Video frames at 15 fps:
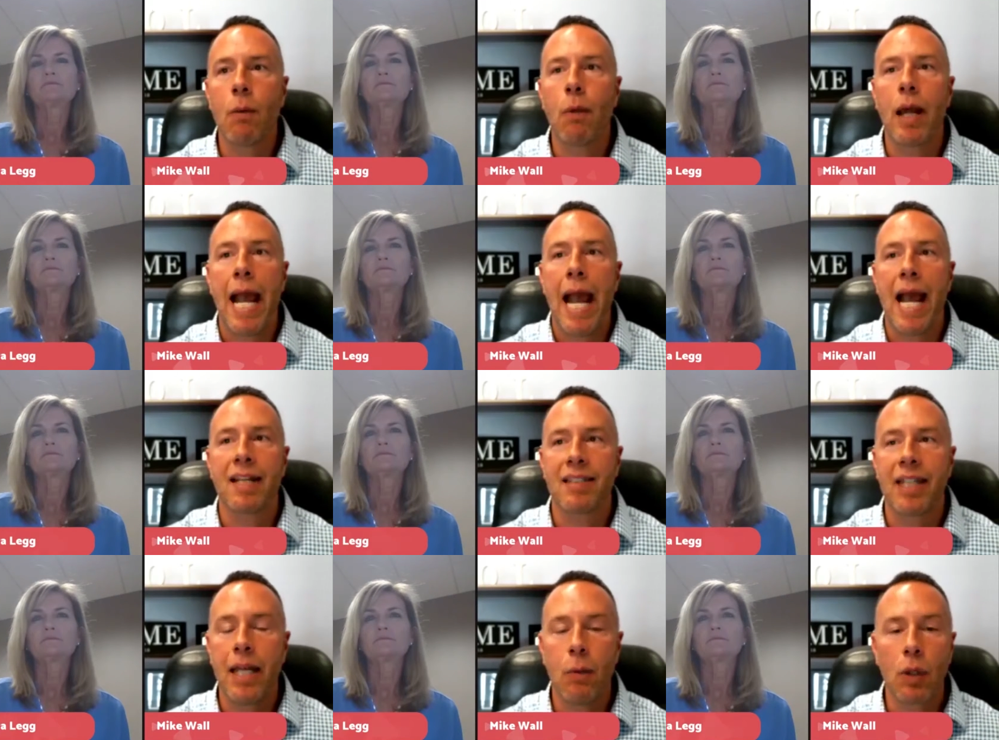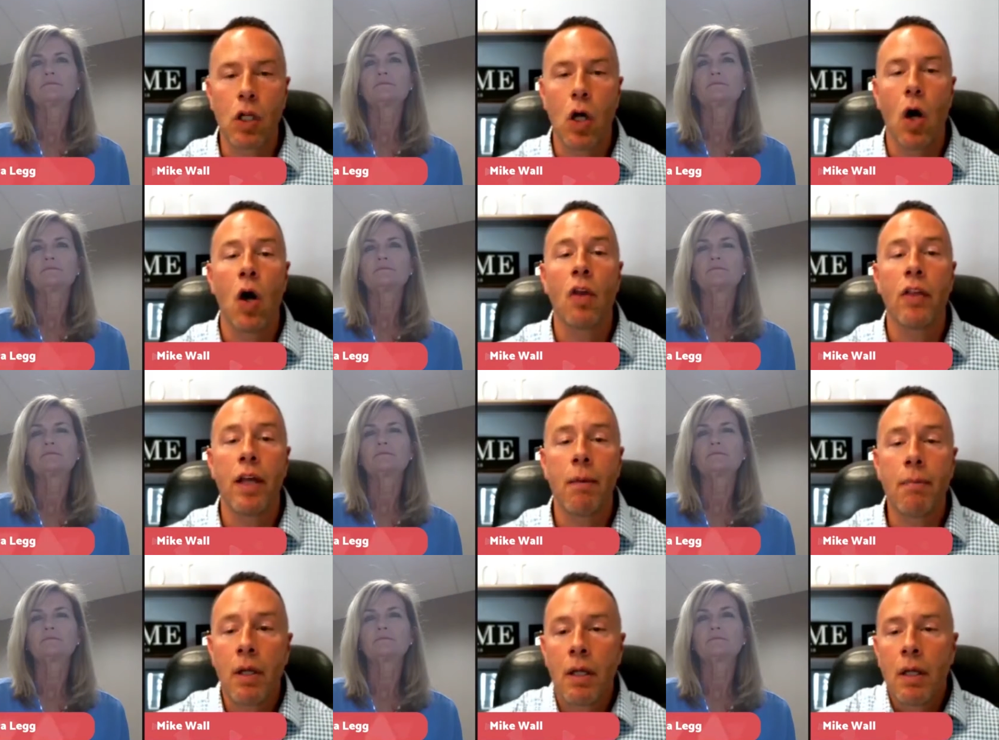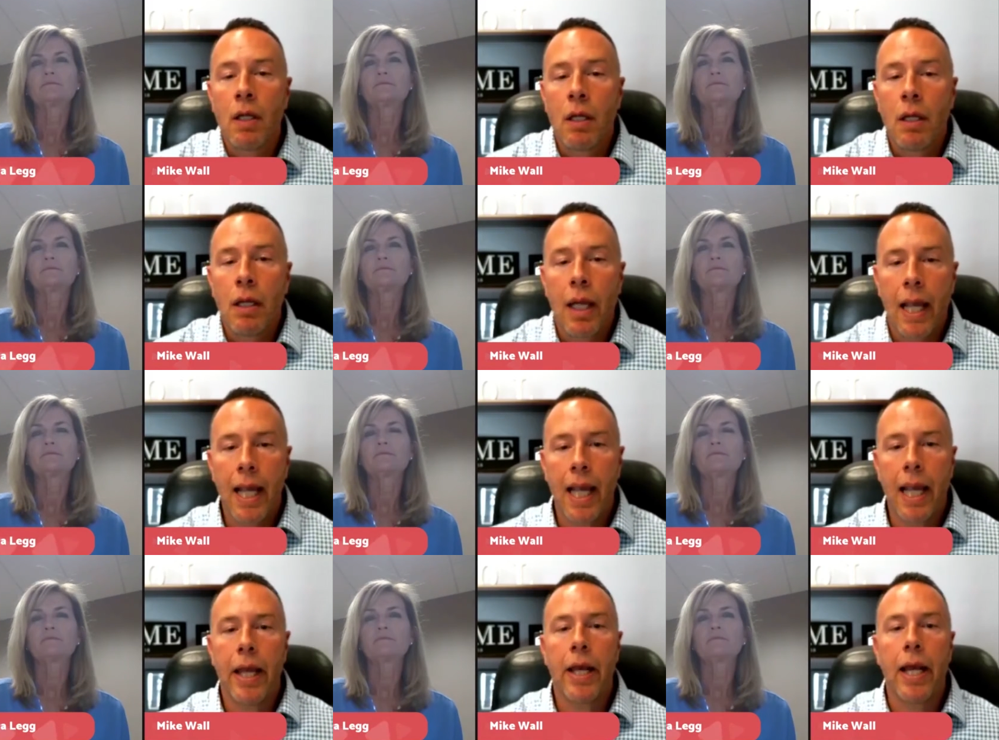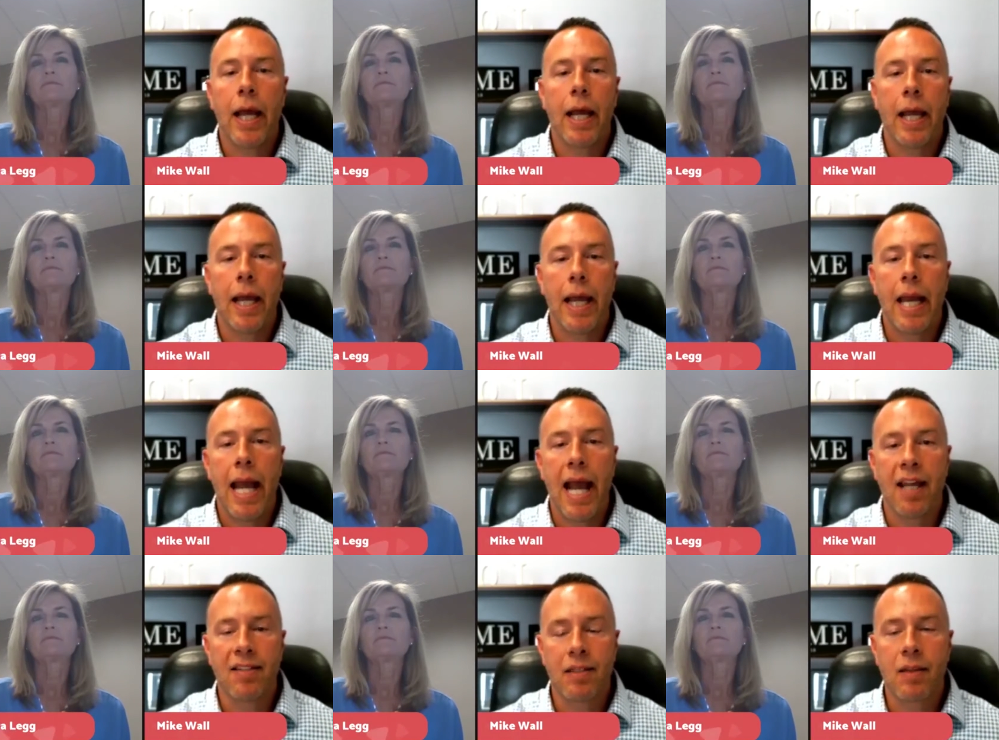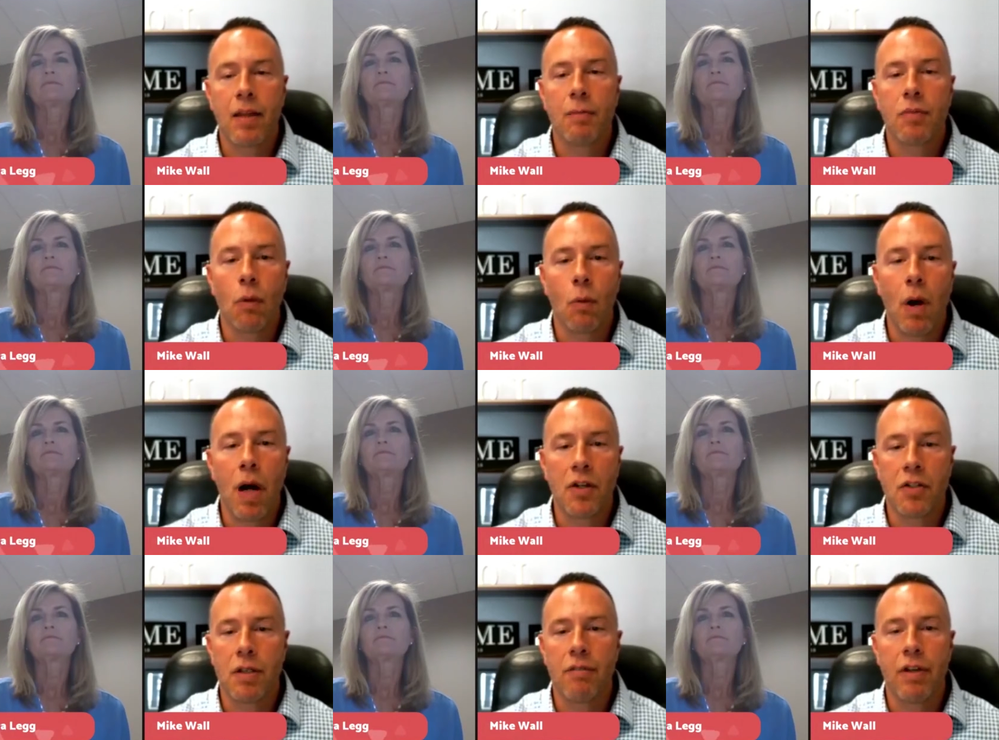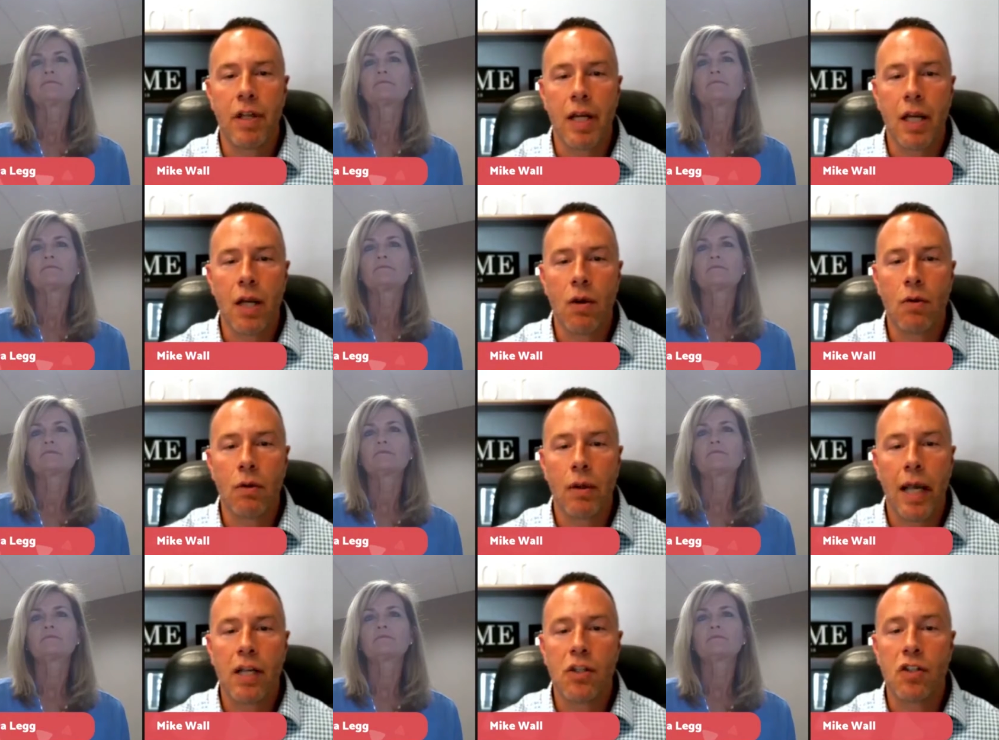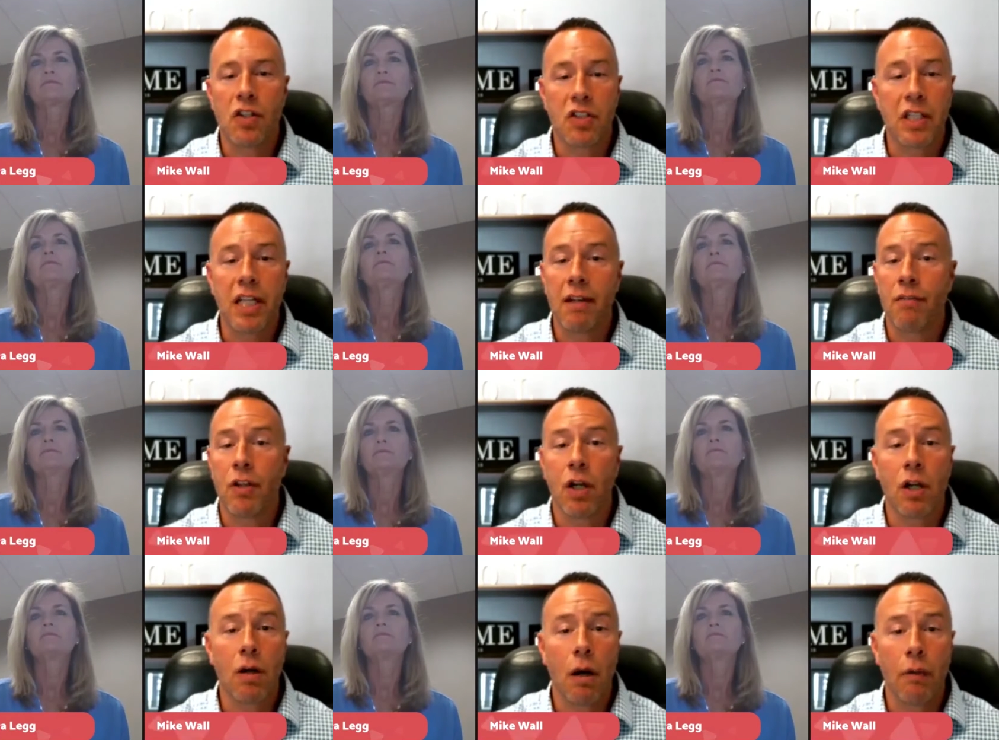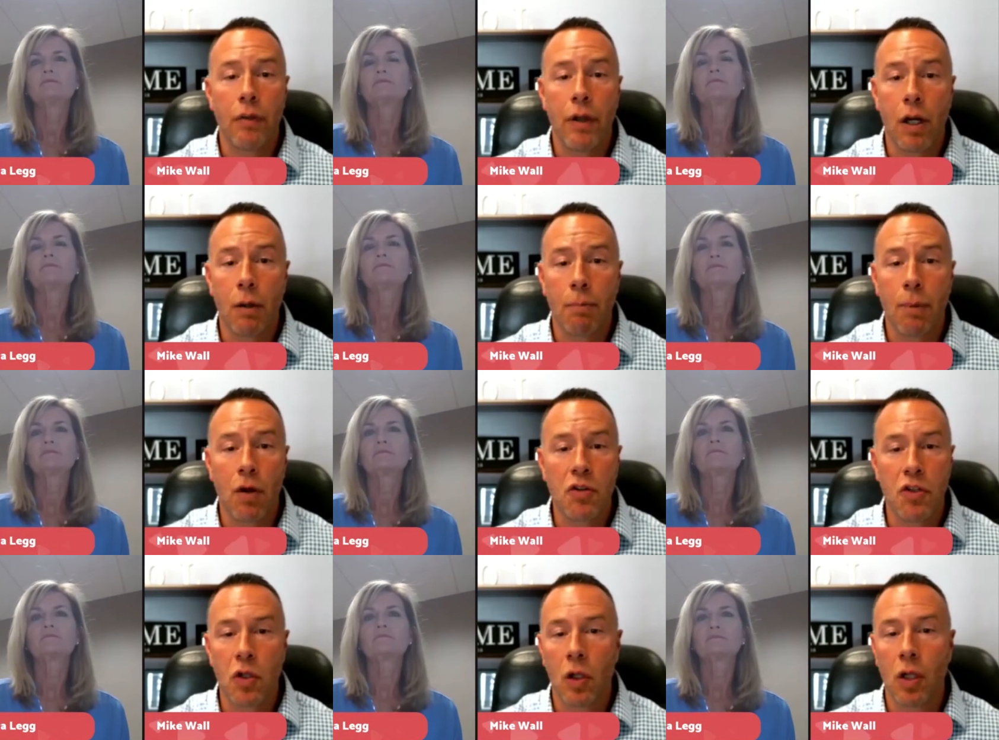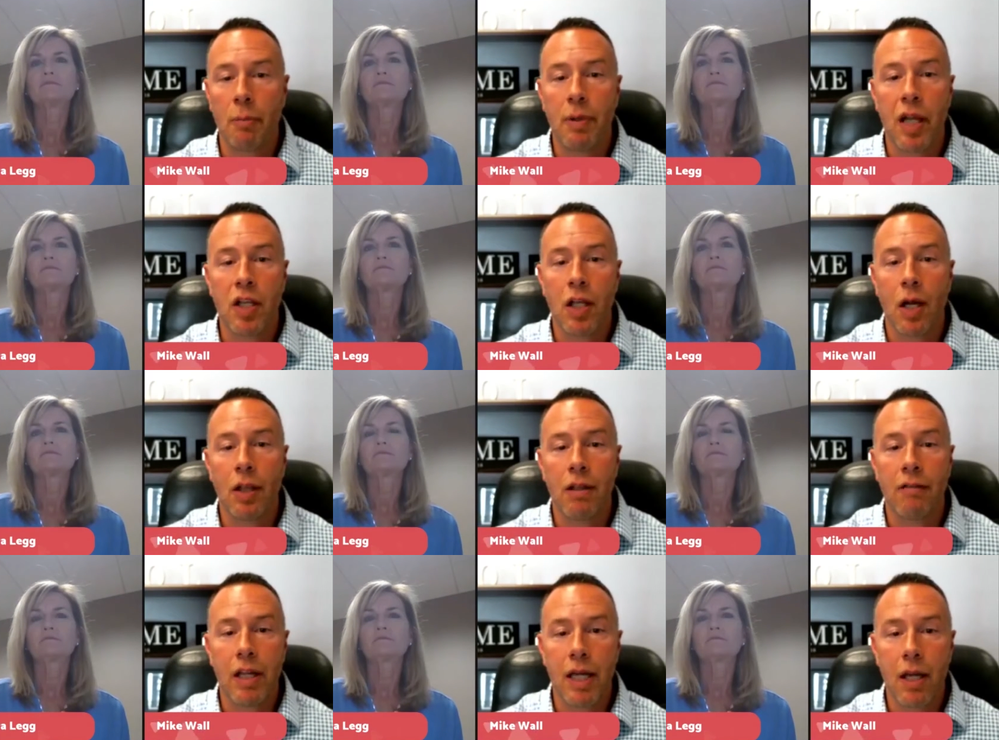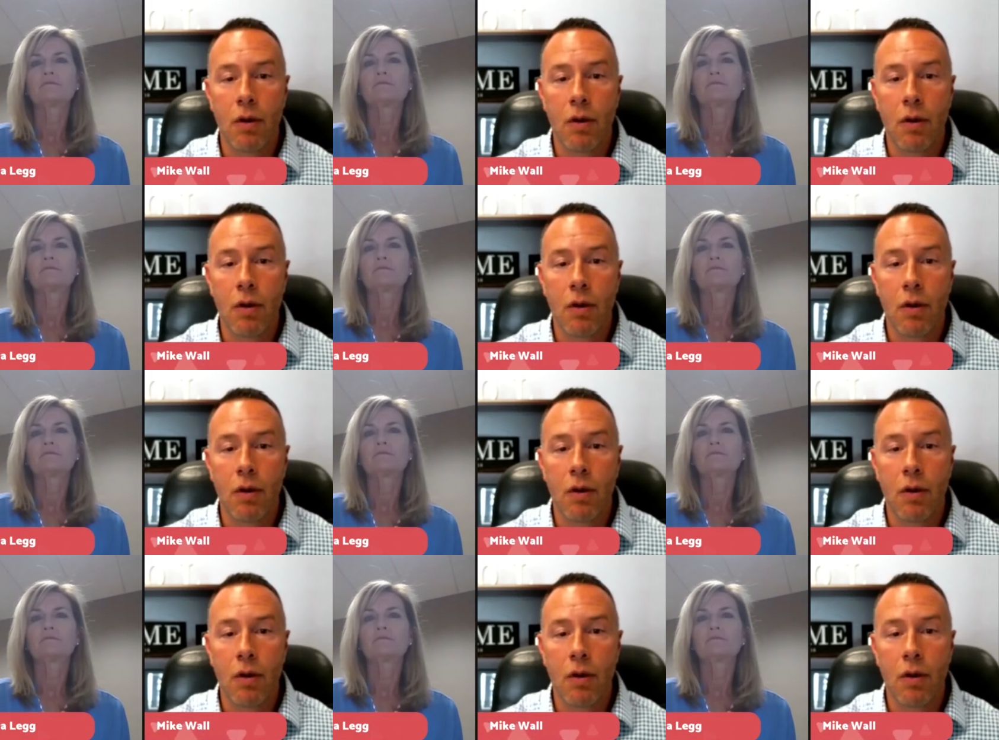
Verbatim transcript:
Speaker 1: he would ask, he would call them and and ask them to watch the video and just give mm-hmm. their their personal opinion on the